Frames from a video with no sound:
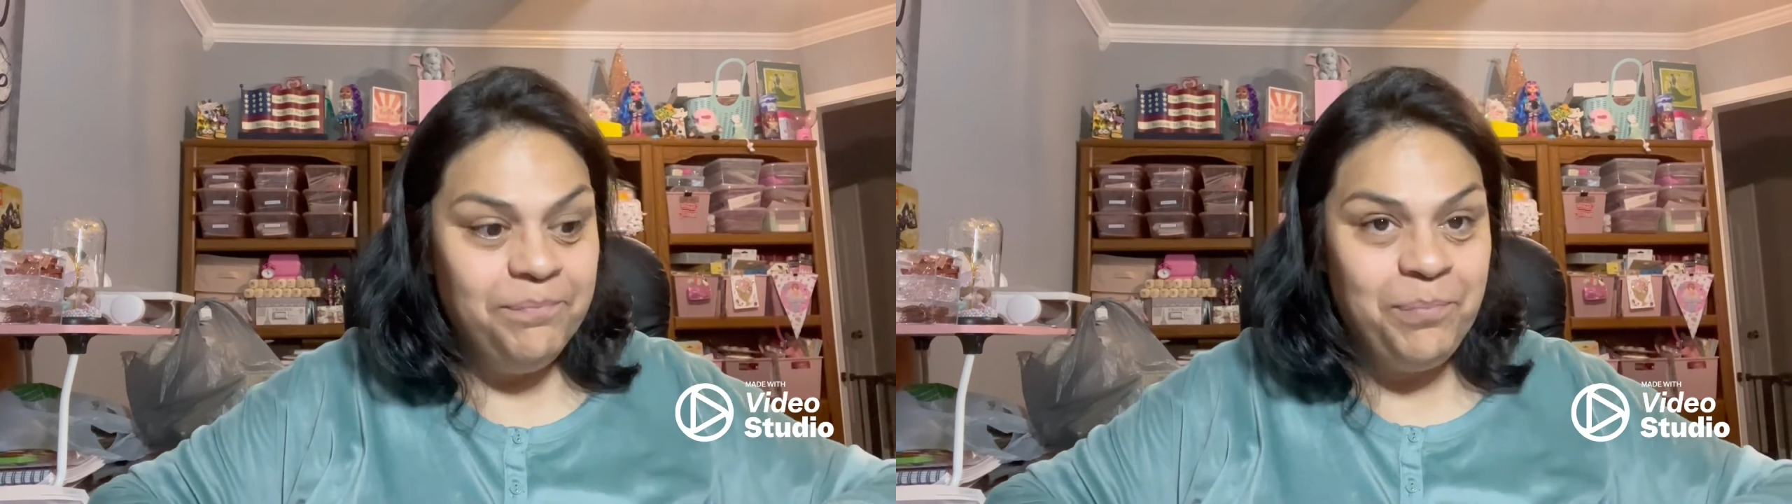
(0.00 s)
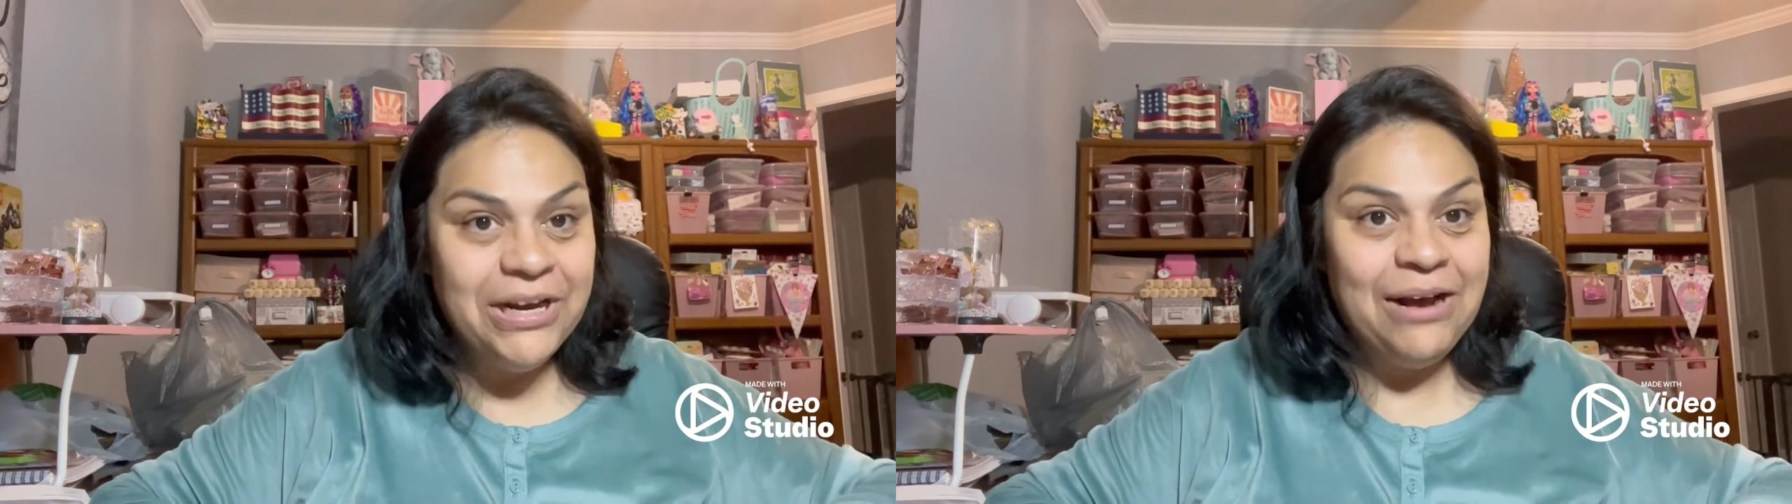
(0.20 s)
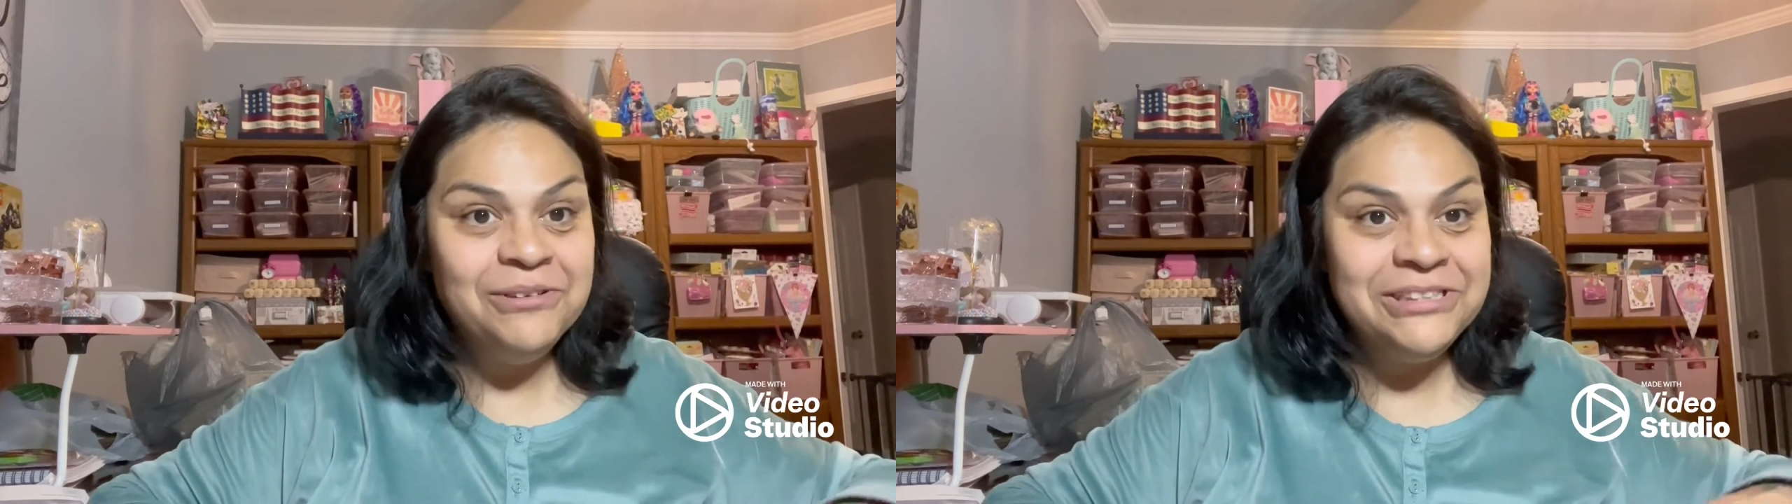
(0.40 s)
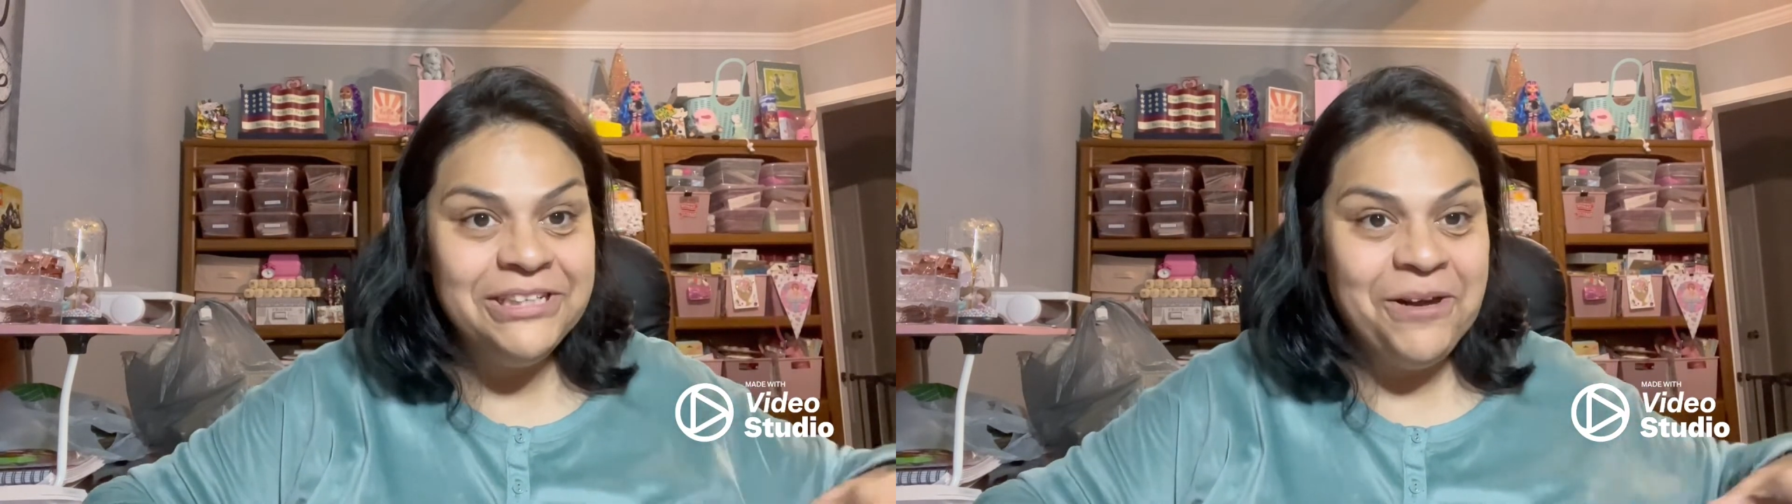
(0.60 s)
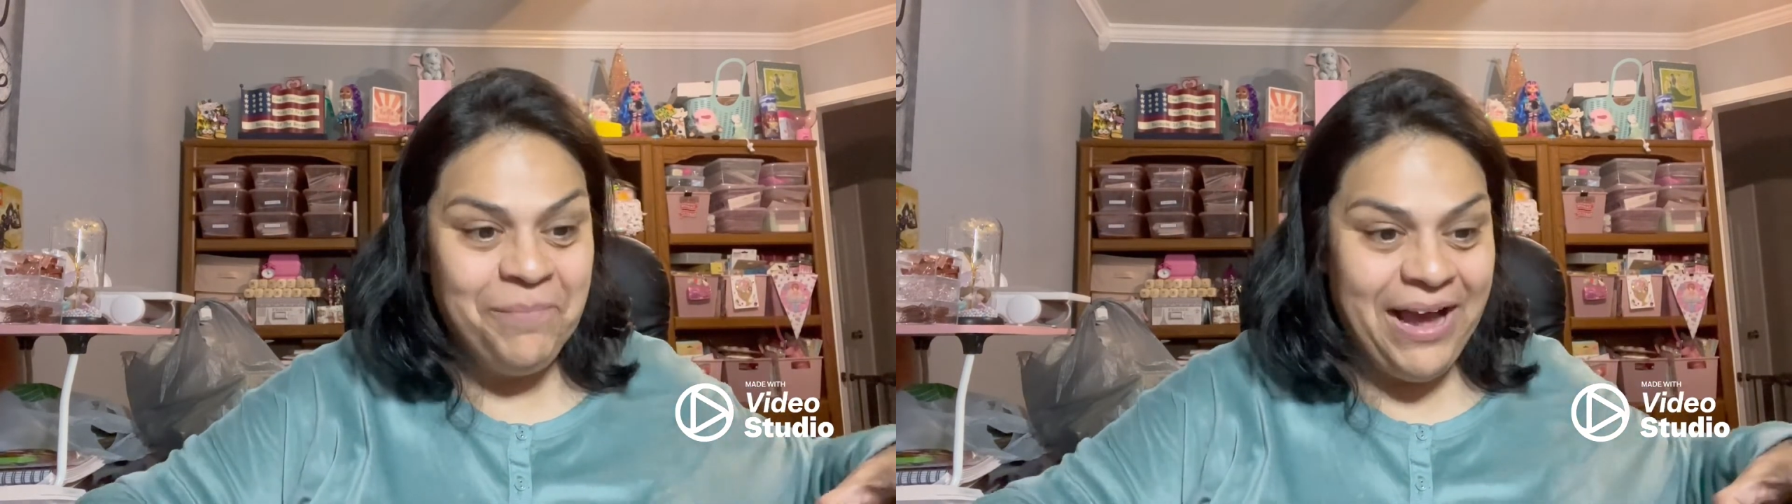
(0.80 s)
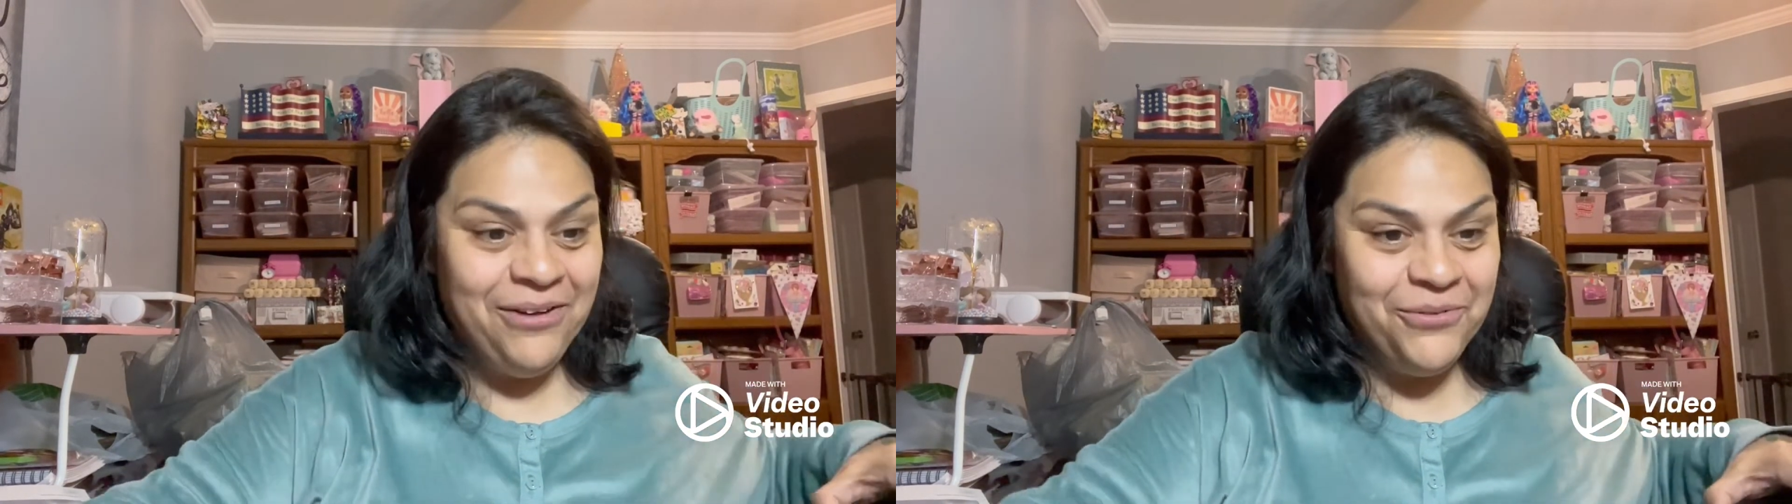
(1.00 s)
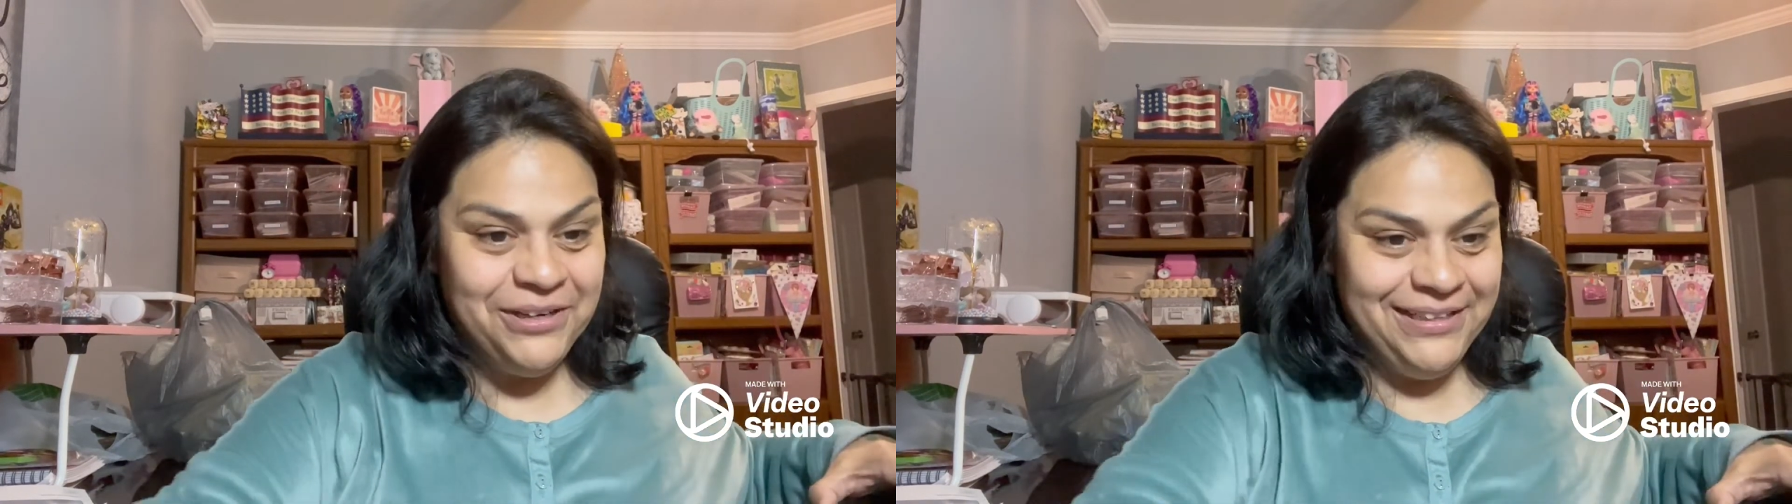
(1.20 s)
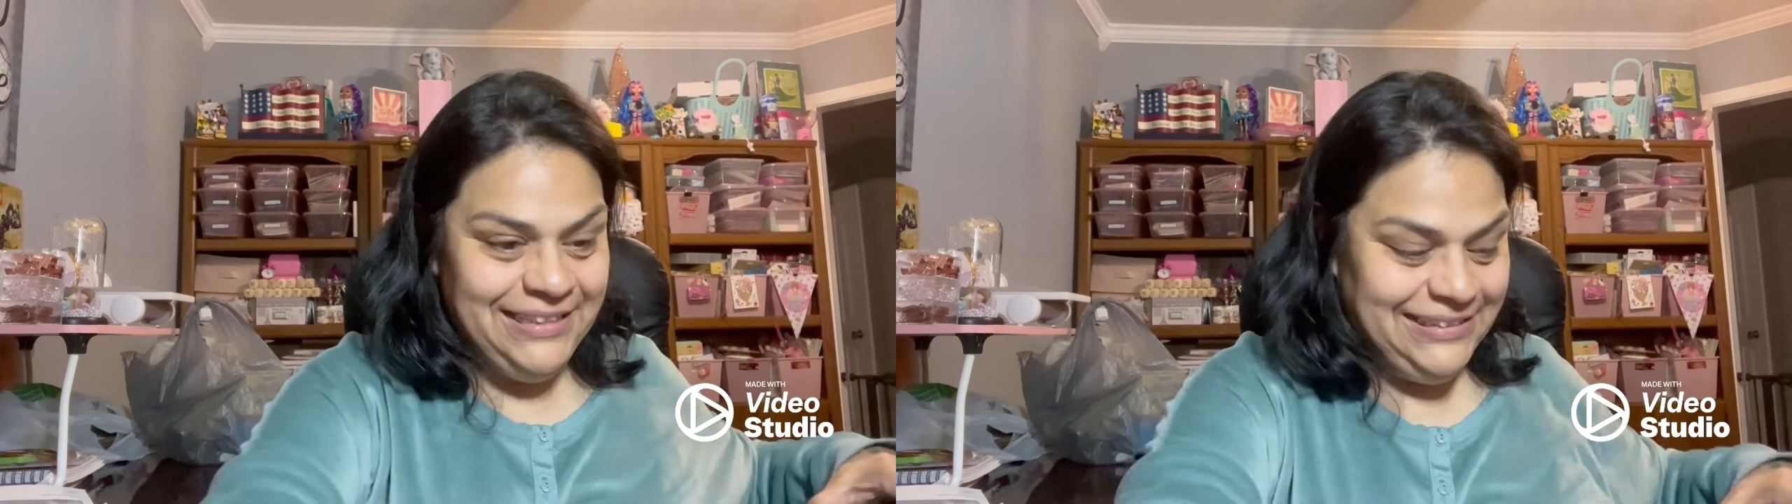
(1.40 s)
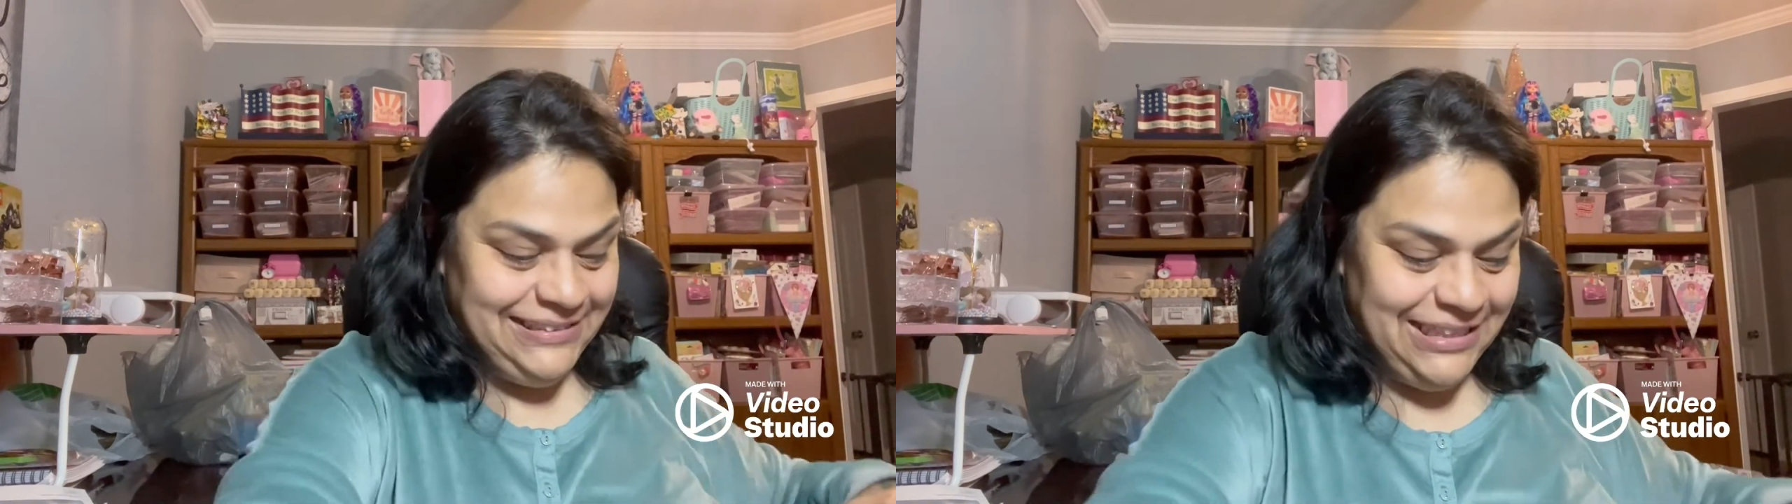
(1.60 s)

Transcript: but I was gonna buy one of these